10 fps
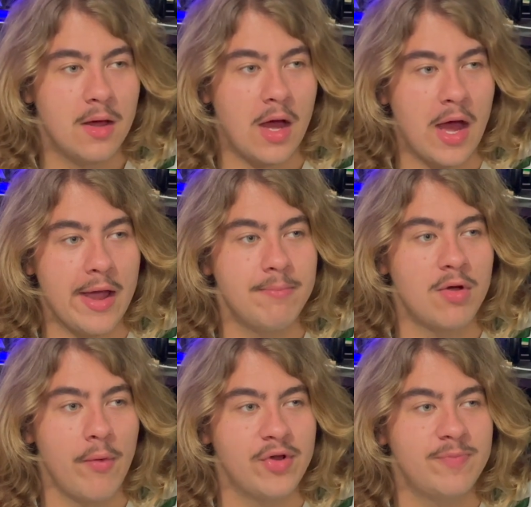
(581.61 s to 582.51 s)
I'm
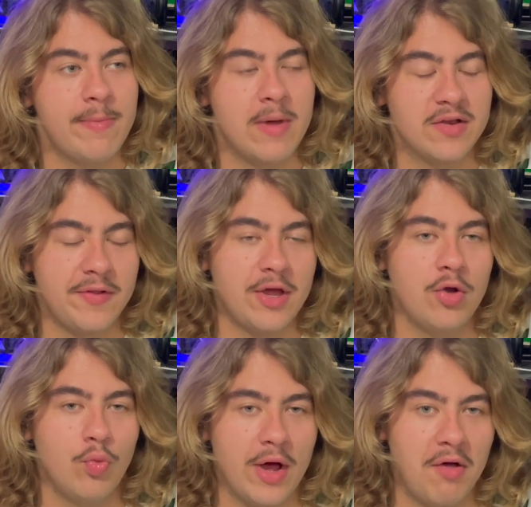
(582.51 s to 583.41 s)
going to be mentally
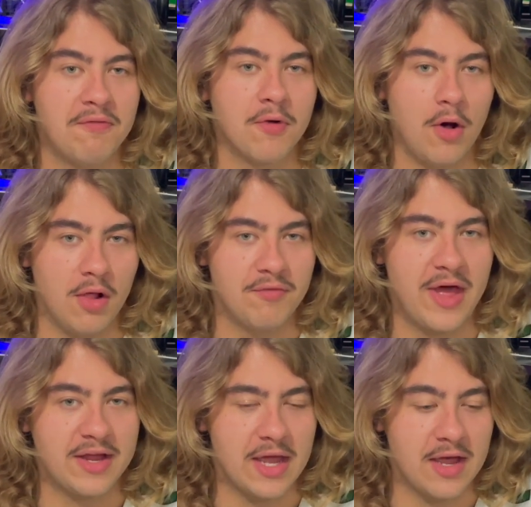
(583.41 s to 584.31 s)
unwell for all of
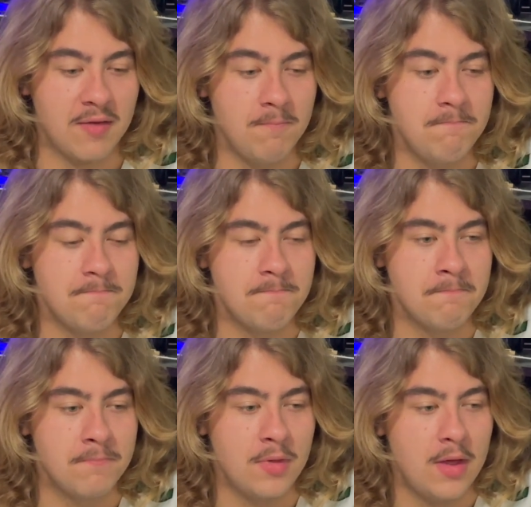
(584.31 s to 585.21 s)
that game.
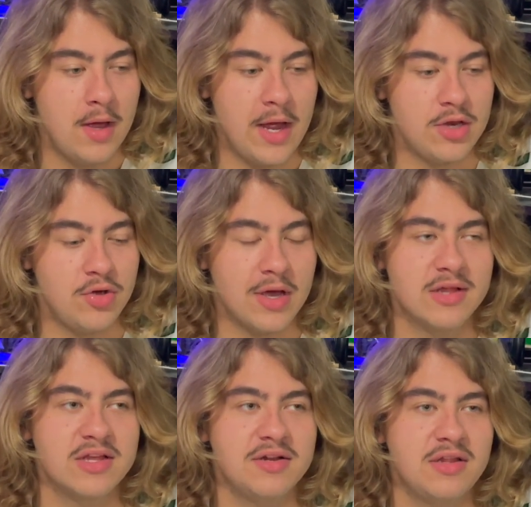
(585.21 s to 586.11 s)
And you
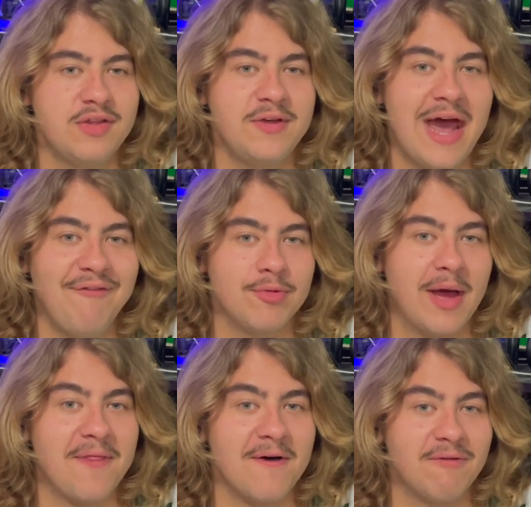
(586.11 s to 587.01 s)
guys get to see the
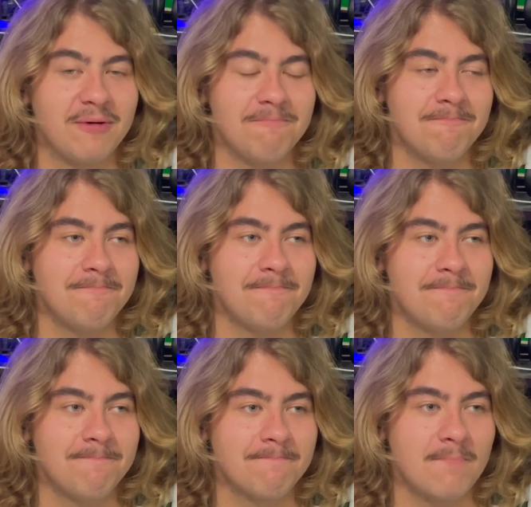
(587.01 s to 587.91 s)
aftermath of it.
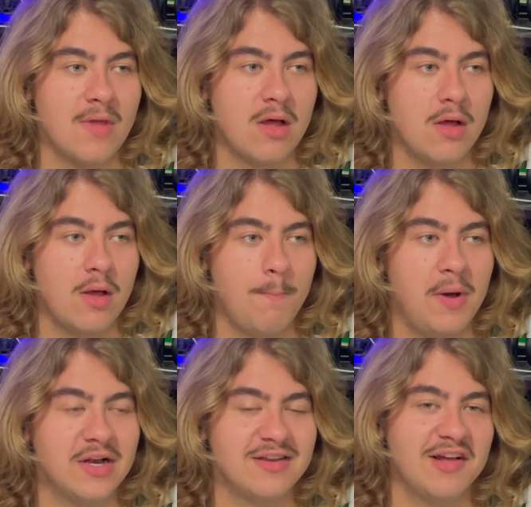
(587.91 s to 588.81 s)

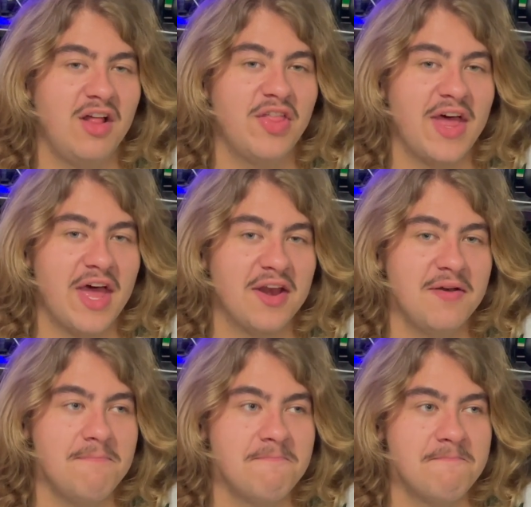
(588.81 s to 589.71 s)
But until
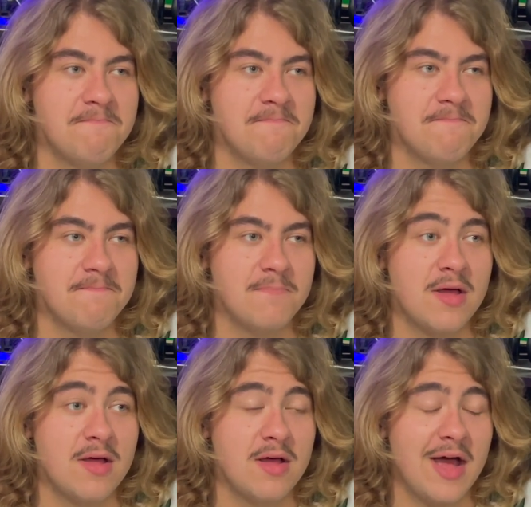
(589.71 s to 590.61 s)
then,
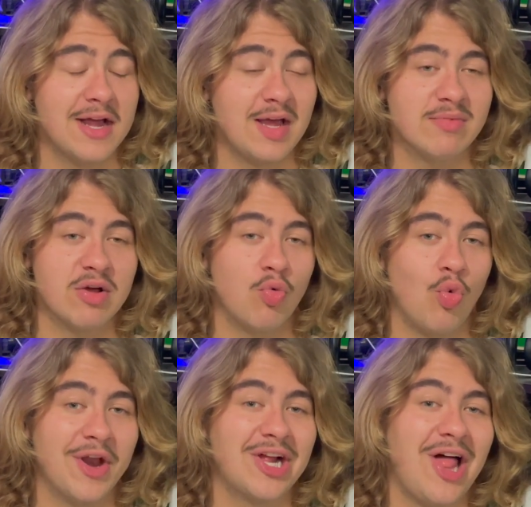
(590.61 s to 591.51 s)
that game's at
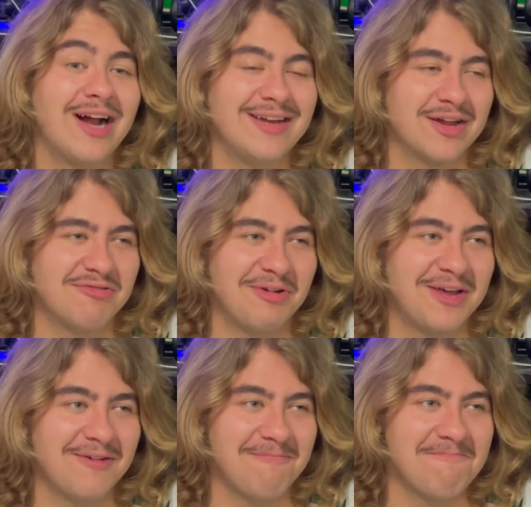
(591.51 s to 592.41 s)
1 o'clock next week.